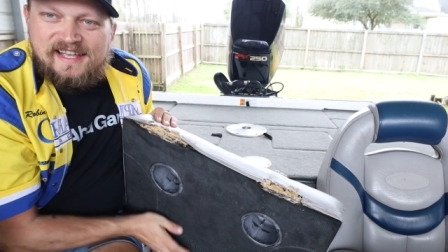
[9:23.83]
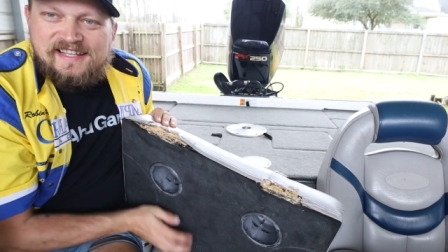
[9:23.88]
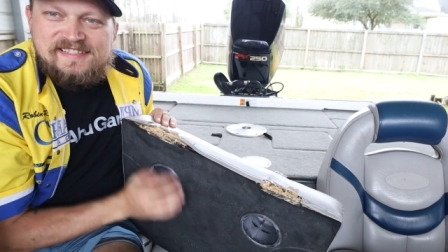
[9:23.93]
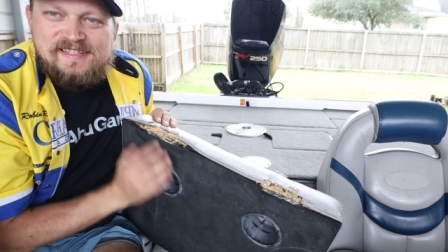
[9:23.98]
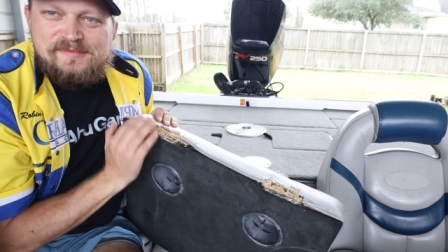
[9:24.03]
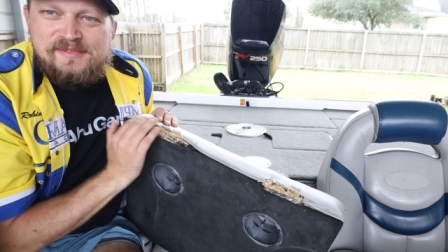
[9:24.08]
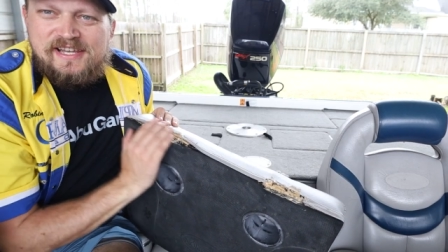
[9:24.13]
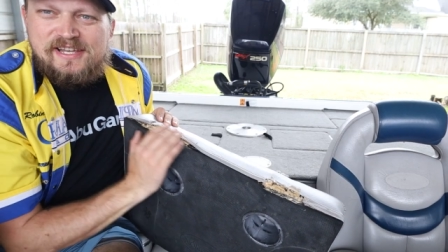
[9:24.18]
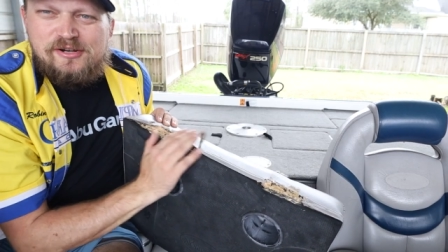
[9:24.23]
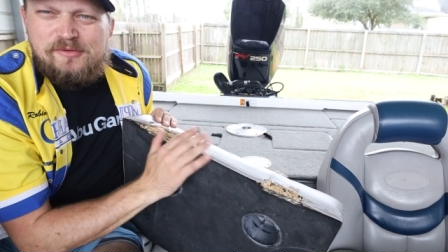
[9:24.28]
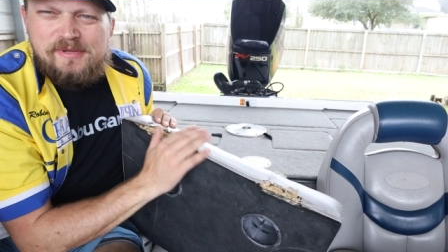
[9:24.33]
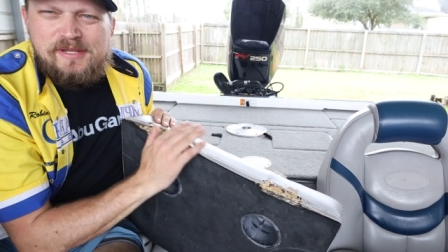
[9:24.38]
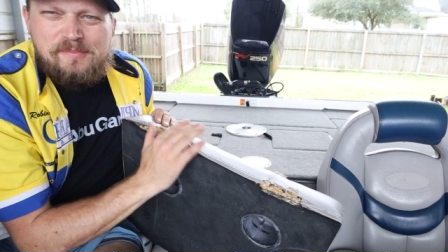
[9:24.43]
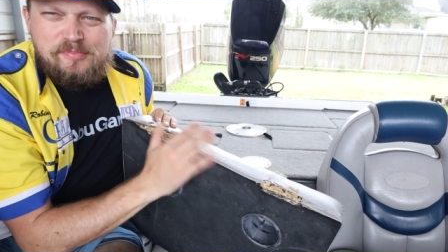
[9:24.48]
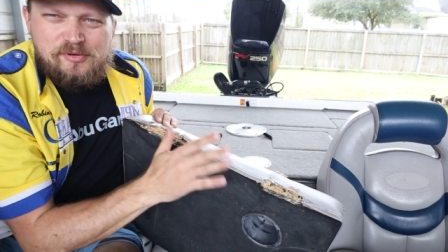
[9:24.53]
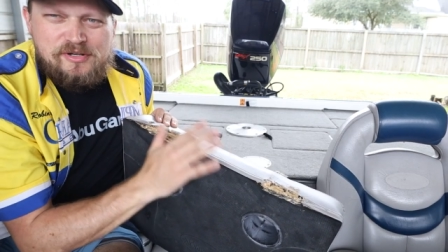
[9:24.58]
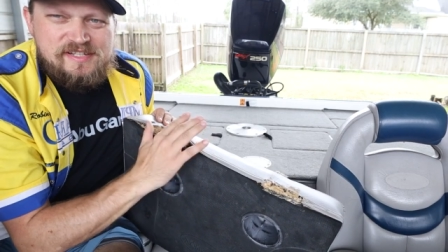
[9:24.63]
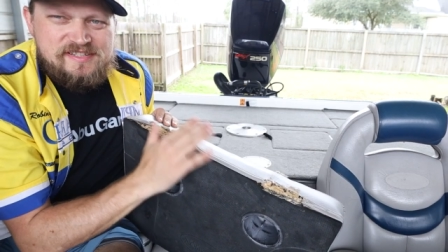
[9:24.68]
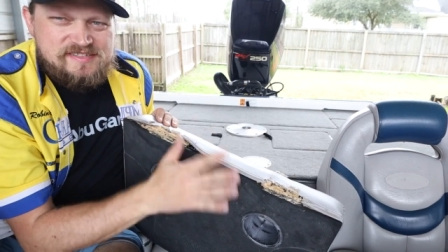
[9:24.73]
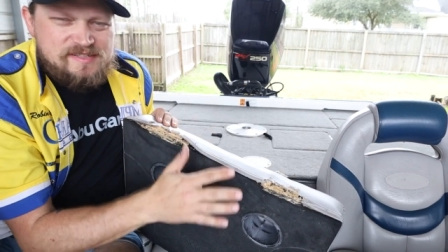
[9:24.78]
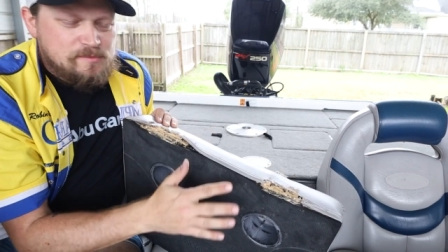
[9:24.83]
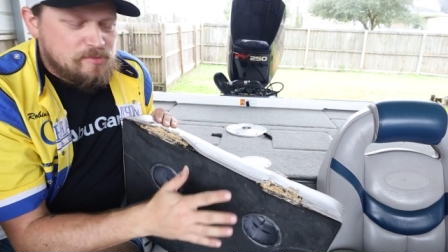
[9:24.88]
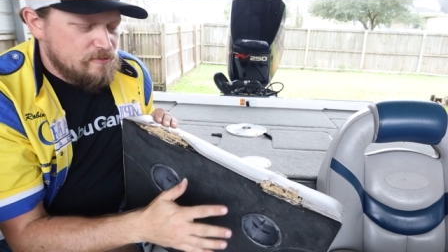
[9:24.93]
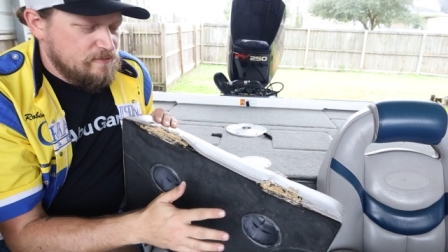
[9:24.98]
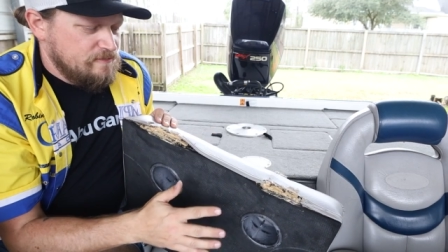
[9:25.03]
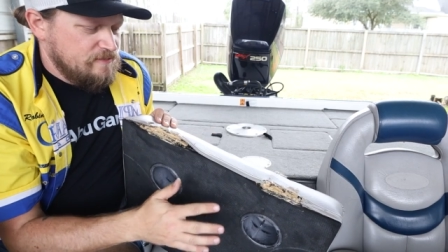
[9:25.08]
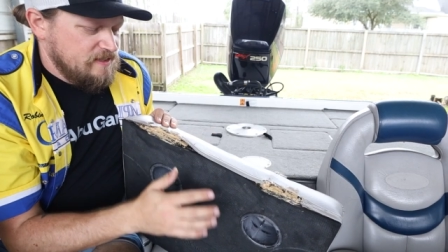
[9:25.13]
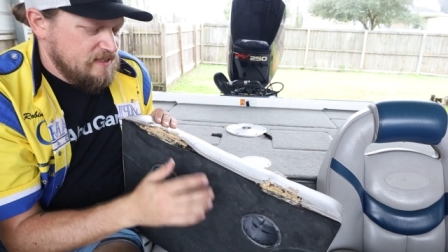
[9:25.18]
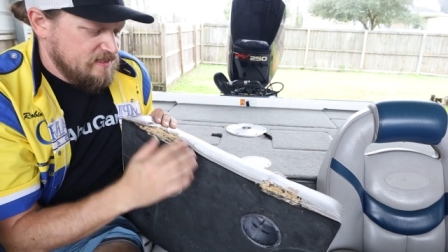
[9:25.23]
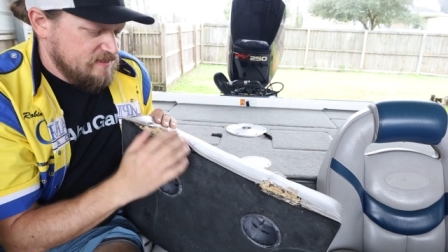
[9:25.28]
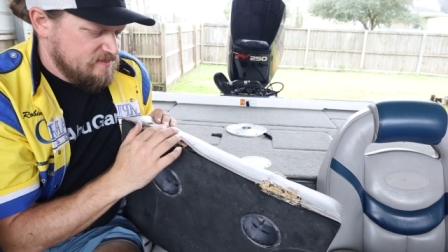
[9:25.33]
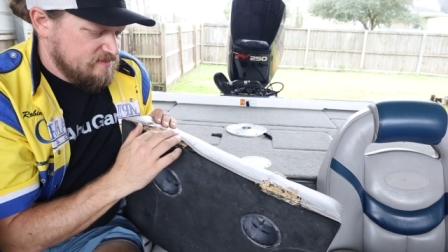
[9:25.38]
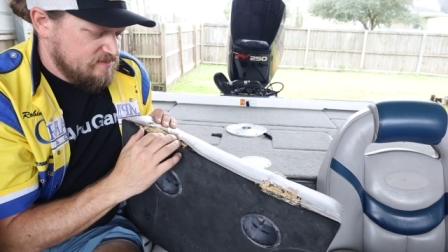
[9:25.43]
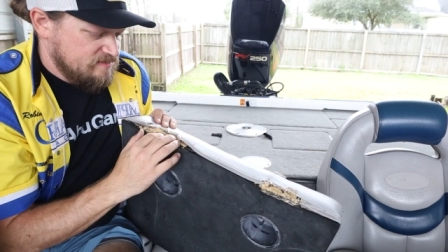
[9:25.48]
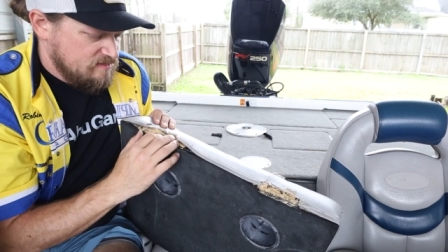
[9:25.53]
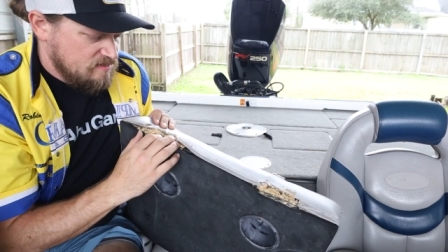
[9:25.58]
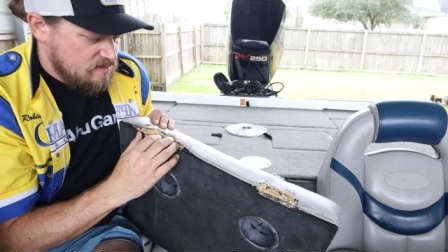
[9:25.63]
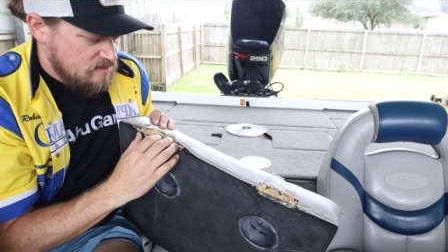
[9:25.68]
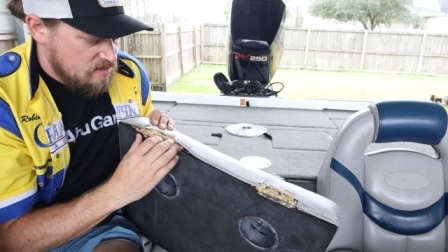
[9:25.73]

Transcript: it seems like it'll be a pretty simple fix.